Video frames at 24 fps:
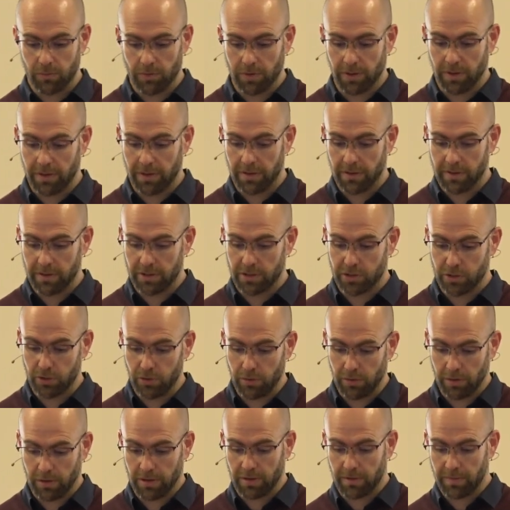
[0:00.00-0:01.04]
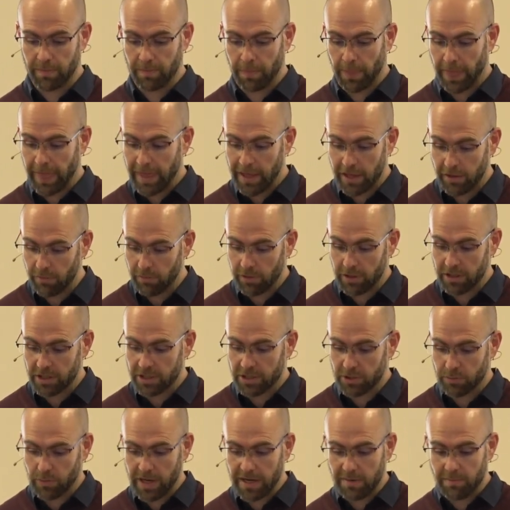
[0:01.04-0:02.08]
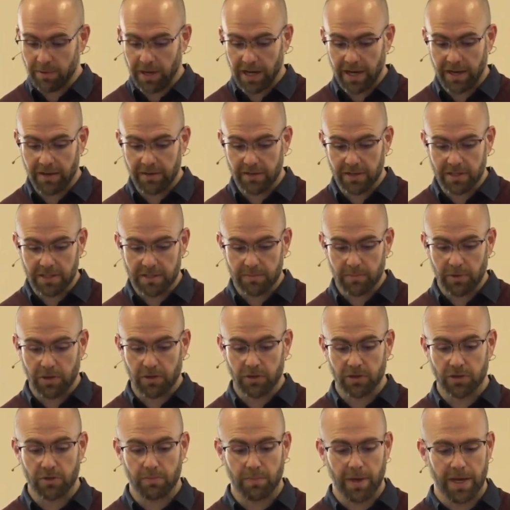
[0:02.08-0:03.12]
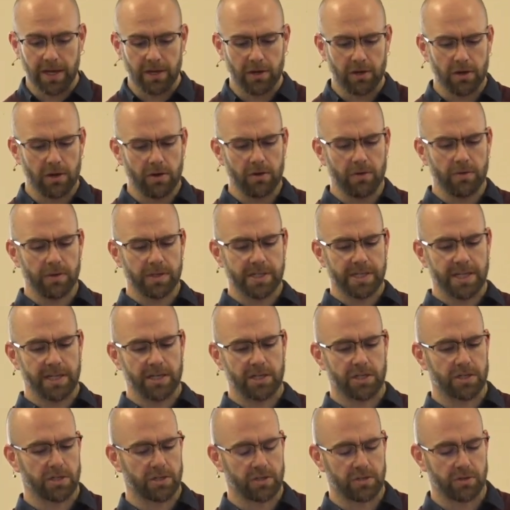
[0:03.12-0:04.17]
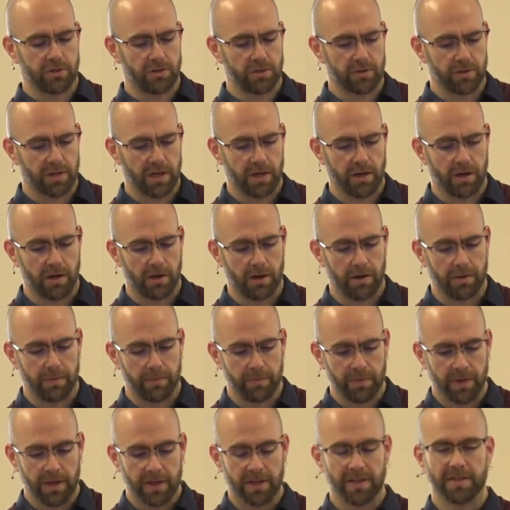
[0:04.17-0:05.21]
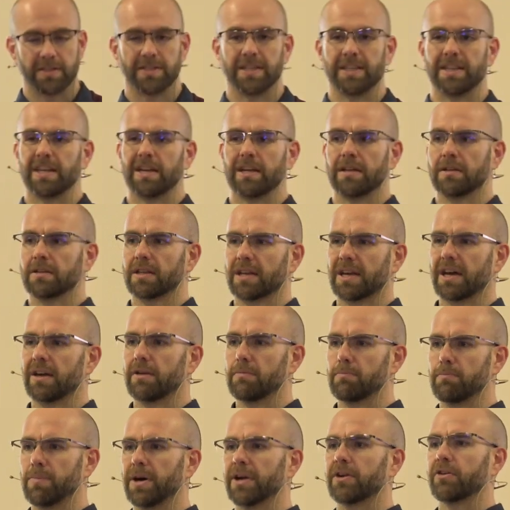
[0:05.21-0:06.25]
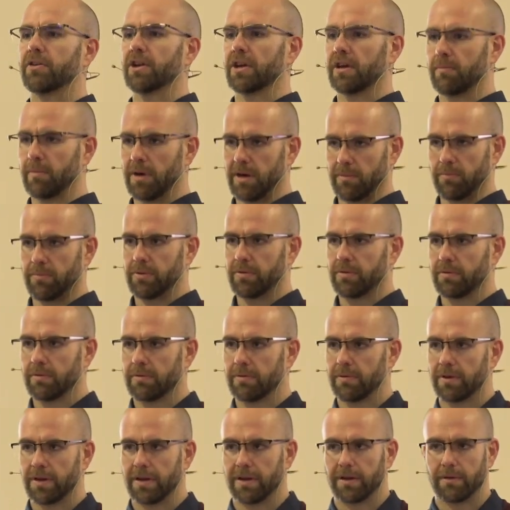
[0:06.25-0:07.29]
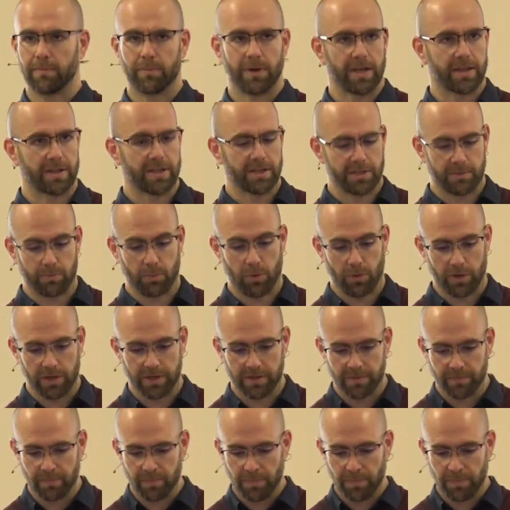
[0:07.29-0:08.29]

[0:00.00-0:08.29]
with the truth. You aren't swayed by others because you pay no attention to who they are." See, they're kind of buttering him up at this point.